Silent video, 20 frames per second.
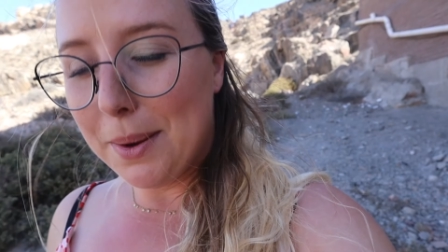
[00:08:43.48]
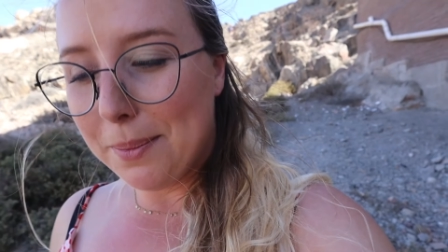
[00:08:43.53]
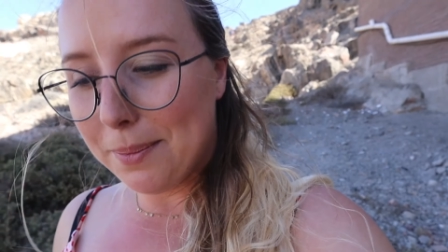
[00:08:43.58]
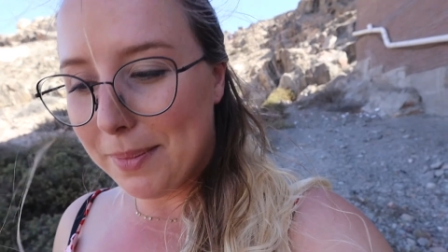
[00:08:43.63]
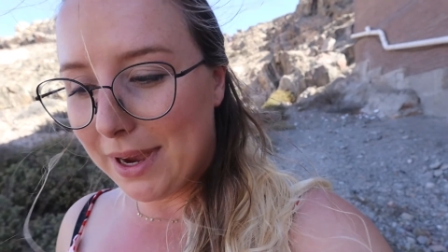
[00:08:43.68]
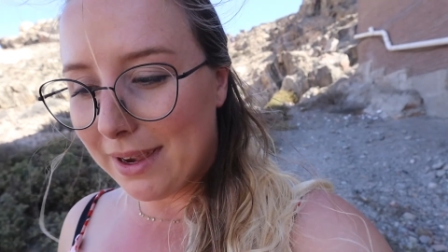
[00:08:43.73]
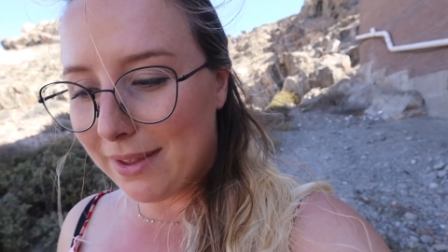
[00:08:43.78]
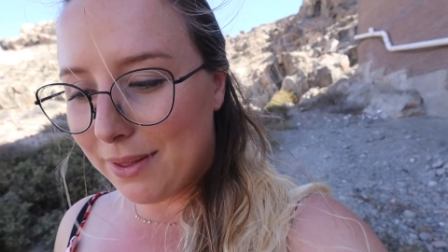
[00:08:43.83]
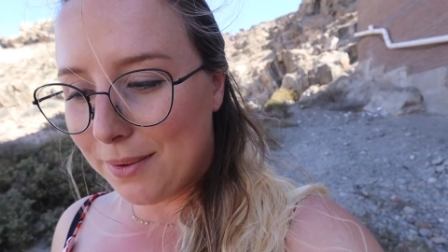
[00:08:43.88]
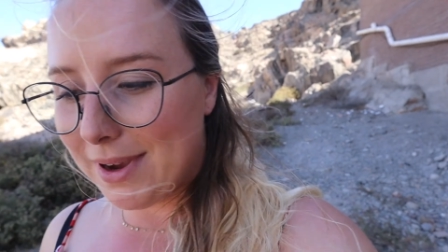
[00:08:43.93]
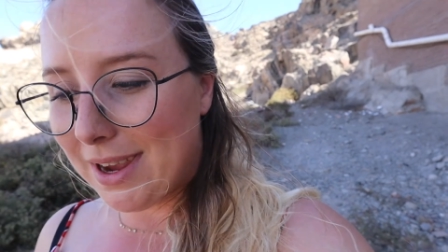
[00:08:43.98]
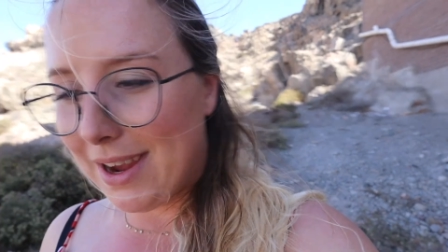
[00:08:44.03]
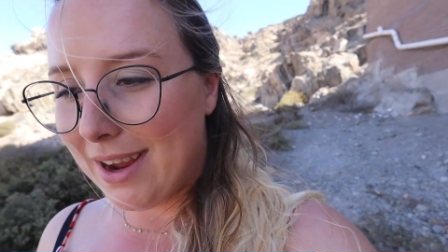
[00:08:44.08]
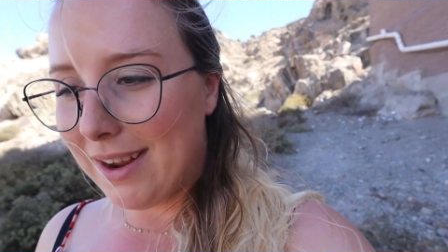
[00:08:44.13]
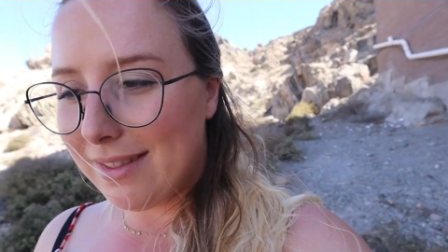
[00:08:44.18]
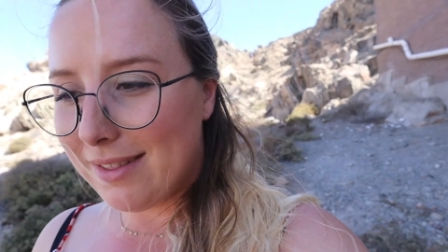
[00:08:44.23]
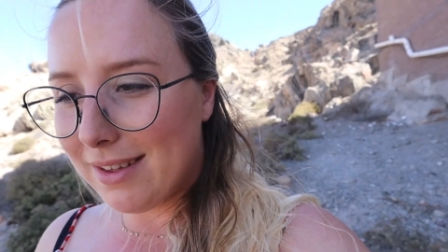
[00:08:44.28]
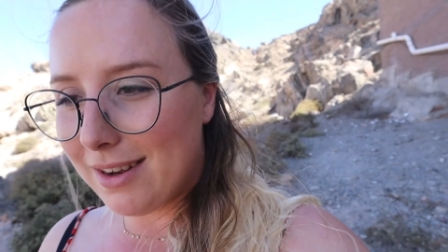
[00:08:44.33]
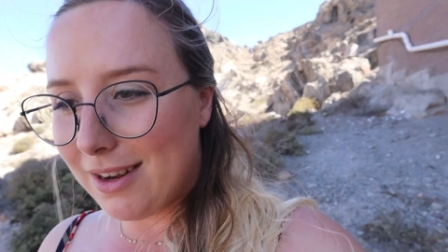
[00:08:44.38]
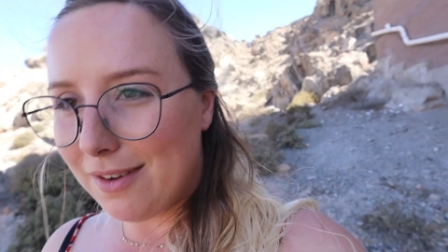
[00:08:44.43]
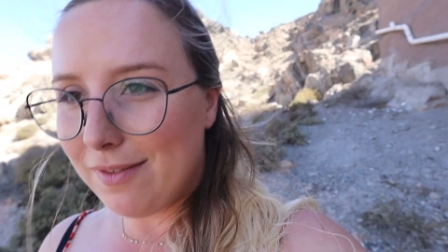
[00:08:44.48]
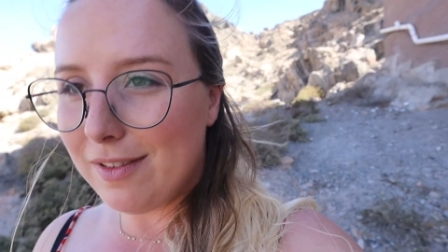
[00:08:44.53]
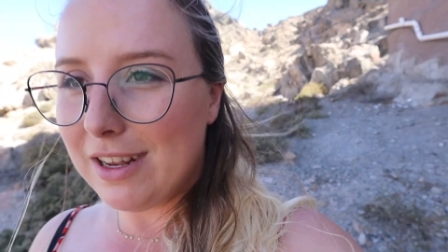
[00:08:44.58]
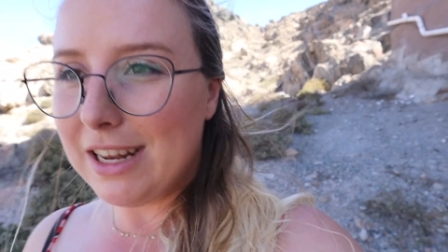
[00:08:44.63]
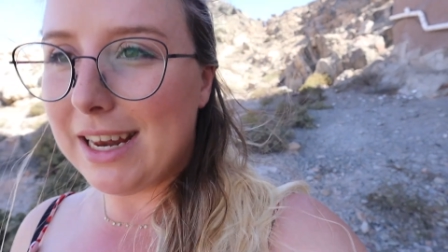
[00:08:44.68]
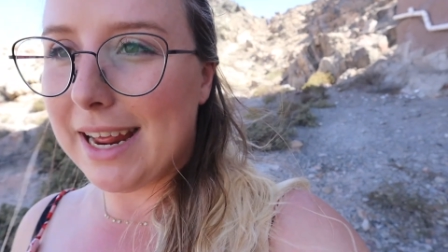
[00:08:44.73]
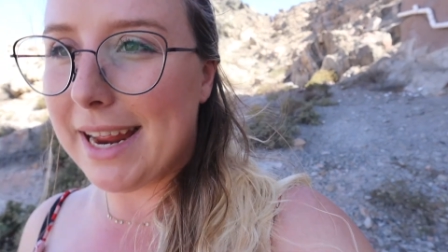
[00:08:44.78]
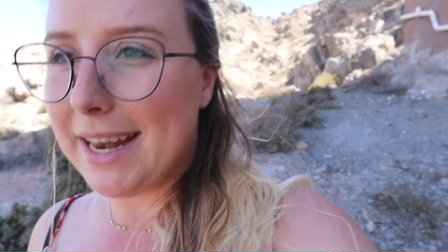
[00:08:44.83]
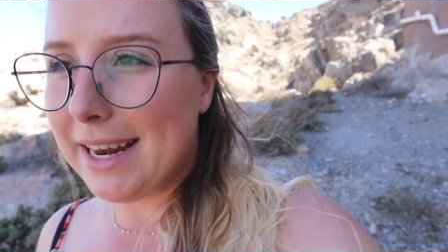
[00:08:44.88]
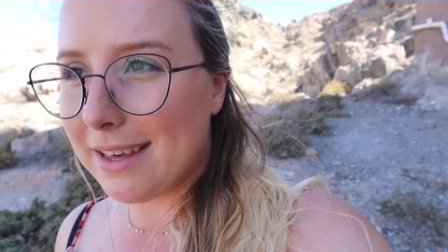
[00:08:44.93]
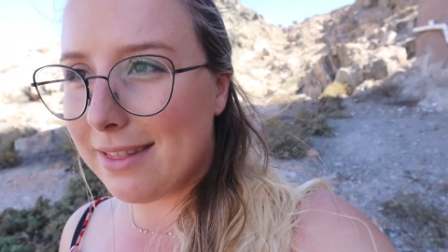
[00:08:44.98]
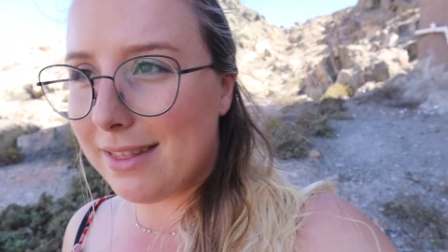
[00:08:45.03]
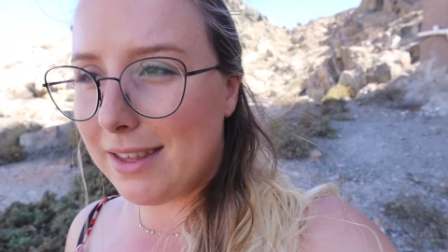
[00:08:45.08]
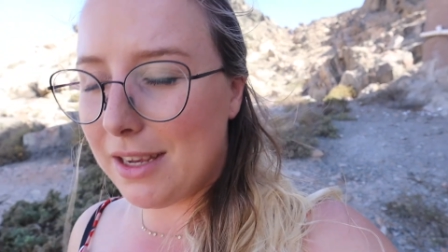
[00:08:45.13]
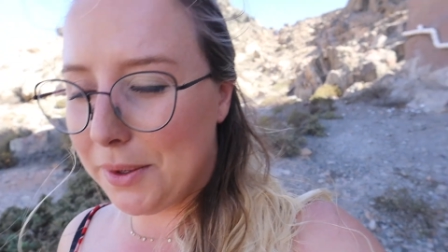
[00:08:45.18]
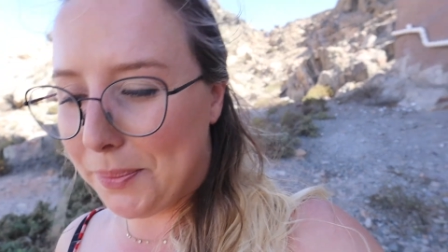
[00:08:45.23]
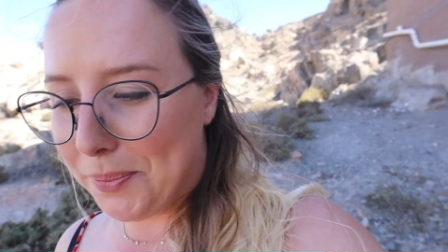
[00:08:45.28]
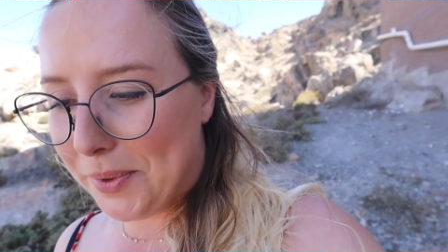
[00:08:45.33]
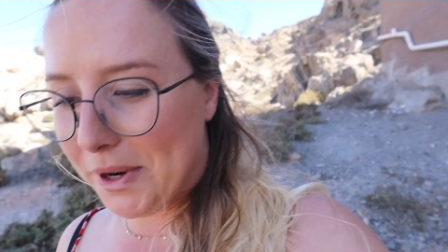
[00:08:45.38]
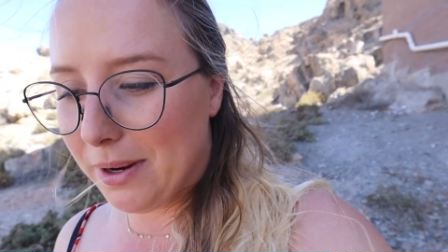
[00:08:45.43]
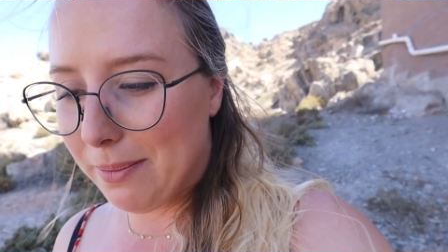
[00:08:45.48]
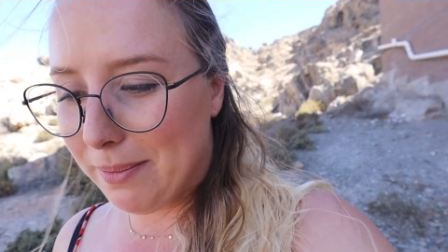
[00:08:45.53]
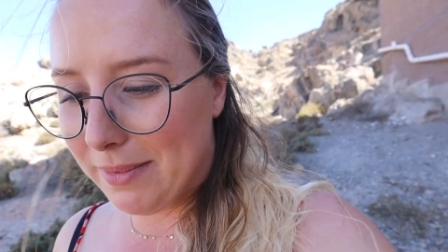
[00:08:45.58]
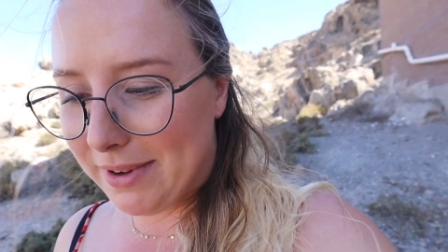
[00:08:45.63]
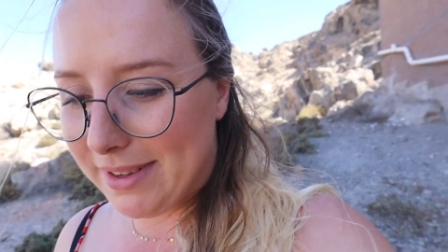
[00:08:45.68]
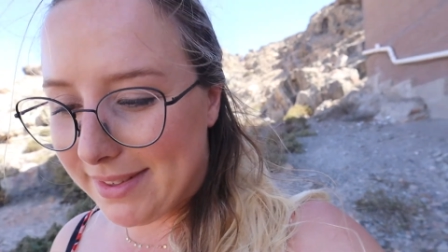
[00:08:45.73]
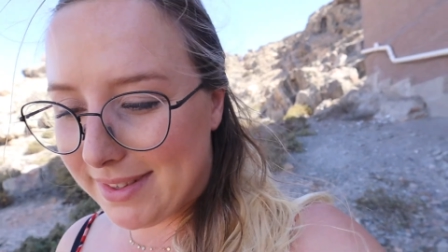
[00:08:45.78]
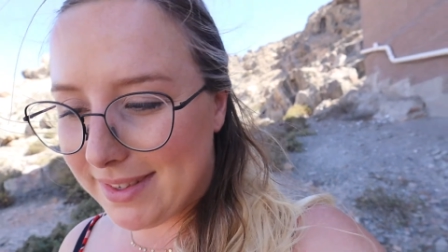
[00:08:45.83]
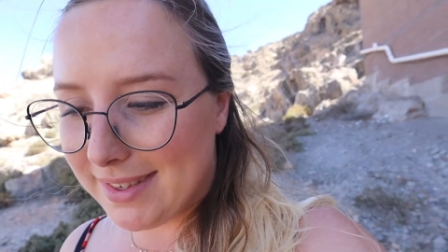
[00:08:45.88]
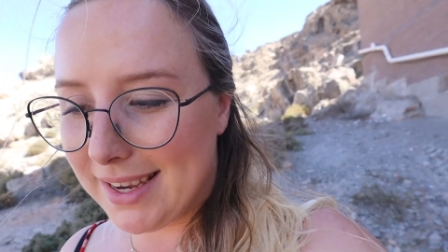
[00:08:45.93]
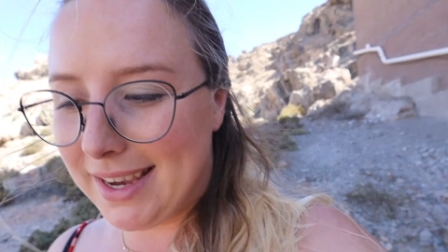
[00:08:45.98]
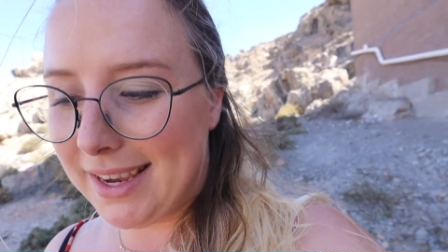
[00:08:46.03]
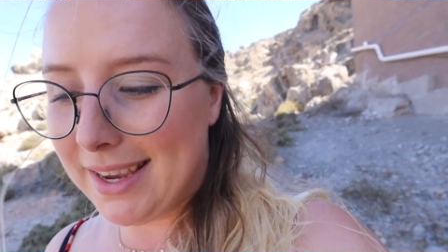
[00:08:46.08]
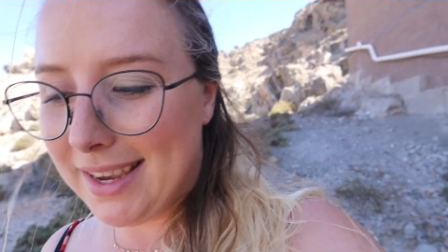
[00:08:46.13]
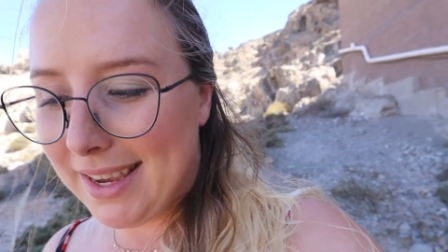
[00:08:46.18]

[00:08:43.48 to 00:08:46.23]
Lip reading: By the way, the lovely lady at the apartment